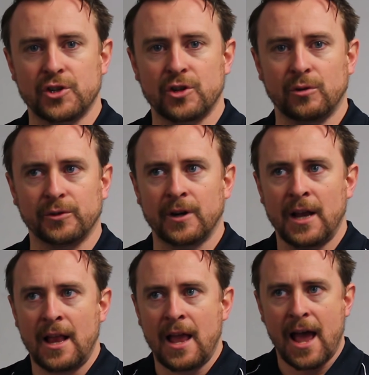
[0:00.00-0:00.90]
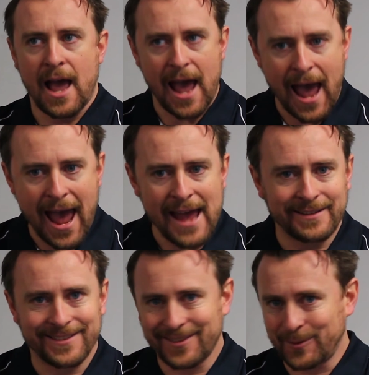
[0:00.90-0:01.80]
shoulder.
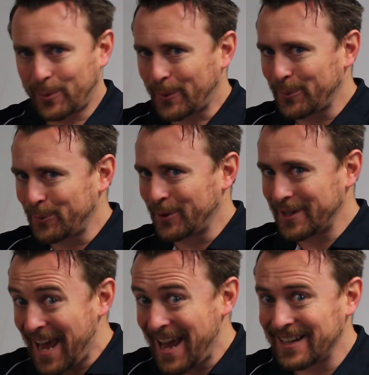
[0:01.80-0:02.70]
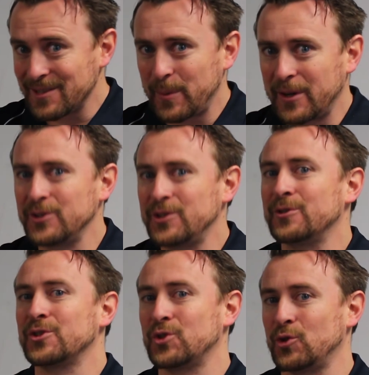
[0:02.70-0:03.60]
And the problem with, again, is because there
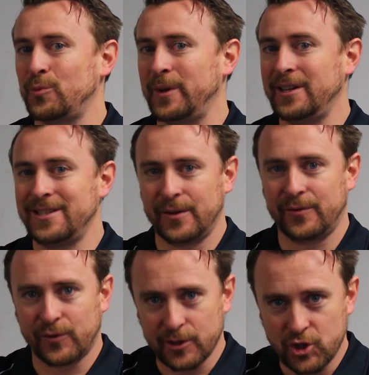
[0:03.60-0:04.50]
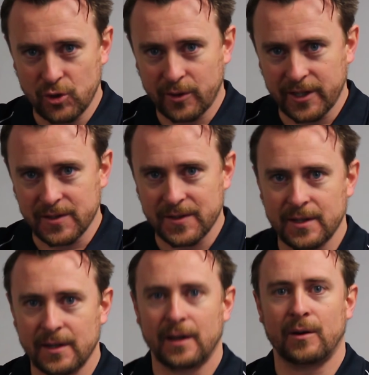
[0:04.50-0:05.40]
are so many different
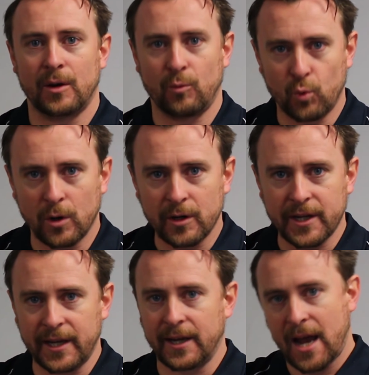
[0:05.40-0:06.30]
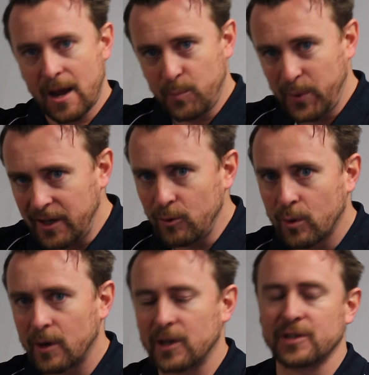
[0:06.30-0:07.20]
joints working and being
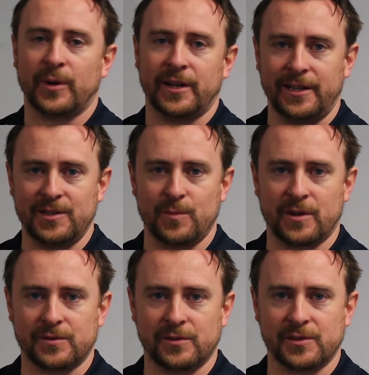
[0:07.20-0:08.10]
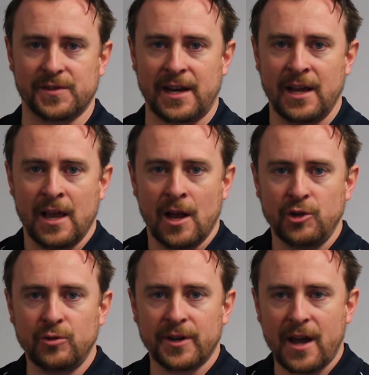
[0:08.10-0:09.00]
worked by these muscles that
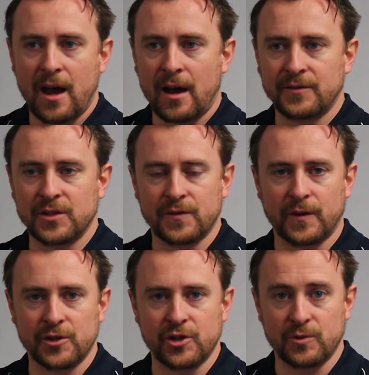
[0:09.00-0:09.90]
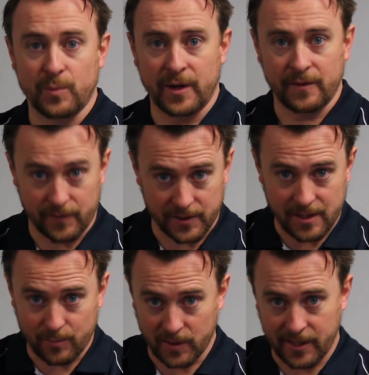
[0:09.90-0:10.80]
you can have dysfunctions within, for
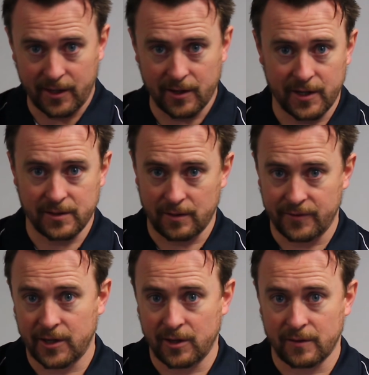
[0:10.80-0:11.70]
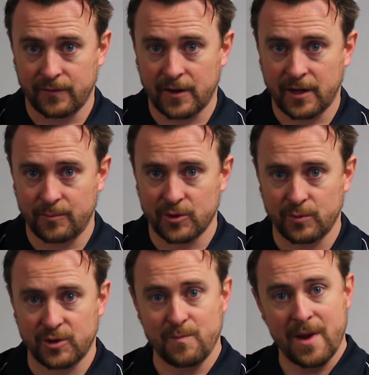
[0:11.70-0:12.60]
example, here, these clavicular fibers,
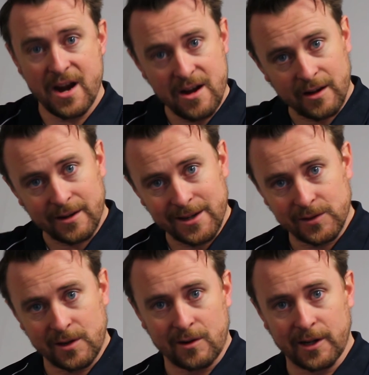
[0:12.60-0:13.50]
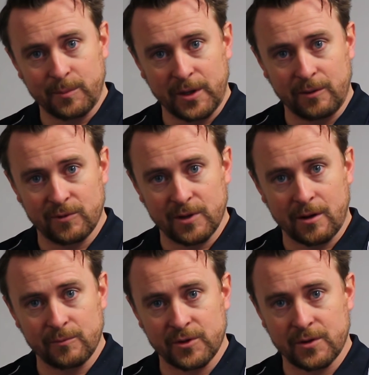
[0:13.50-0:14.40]
which may not necessarily be
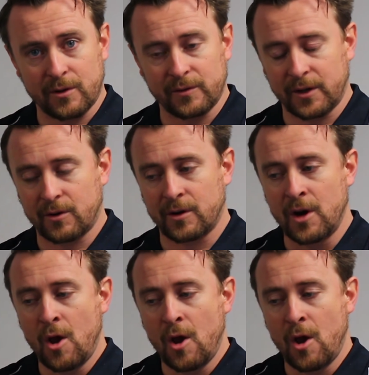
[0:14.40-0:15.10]
resolving or